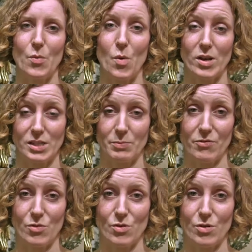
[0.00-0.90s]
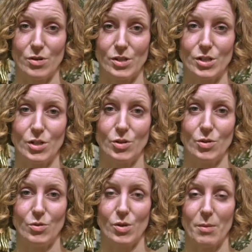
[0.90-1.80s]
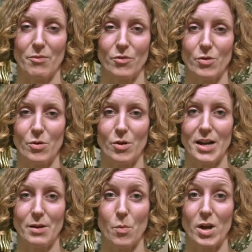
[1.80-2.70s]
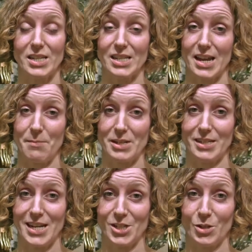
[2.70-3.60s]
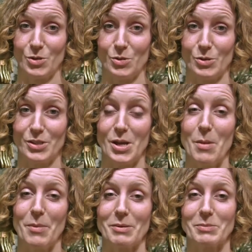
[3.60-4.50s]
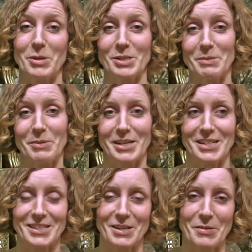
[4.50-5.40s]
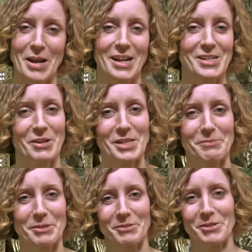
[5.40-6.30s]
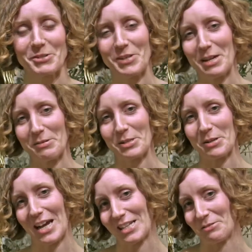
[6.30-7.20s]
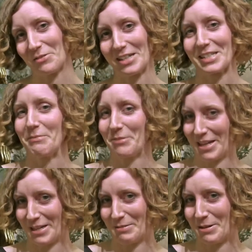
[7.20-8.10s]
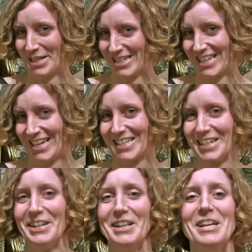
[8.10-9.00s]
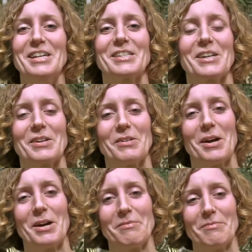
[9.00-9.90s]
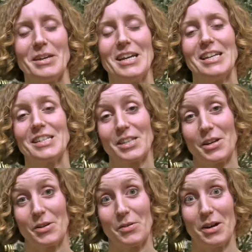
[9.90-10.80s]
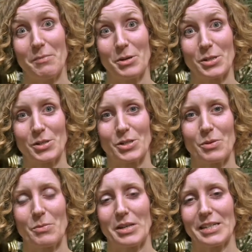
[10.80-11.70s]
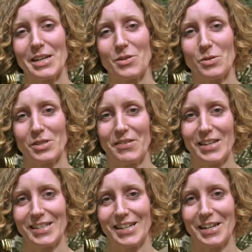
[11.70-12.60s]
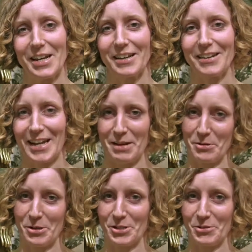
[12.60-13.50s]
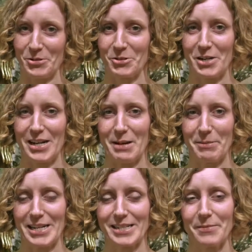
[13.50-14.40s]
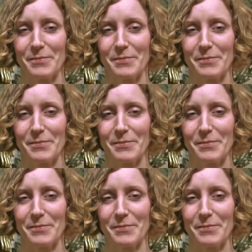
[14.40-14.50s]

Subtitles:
once before to come for a one-day meditation course, but that was mostly because when I tried to book the retreat, I was told I had to have done something at the Buddhist Centre. So I booked onto a one-day course and then said, can I book onto the retreat now, please?